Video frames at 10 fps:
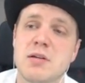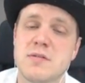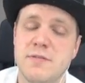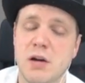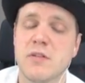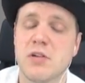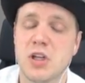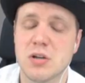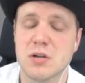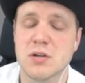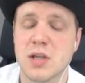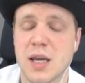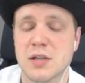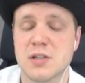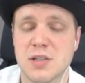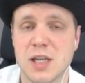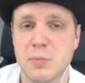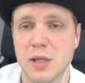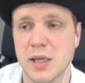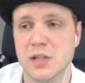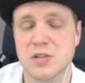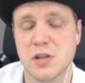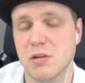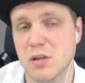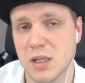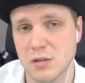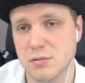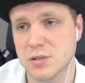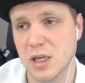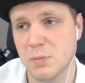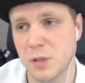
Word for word: he's very, very good at disabling and securing kills at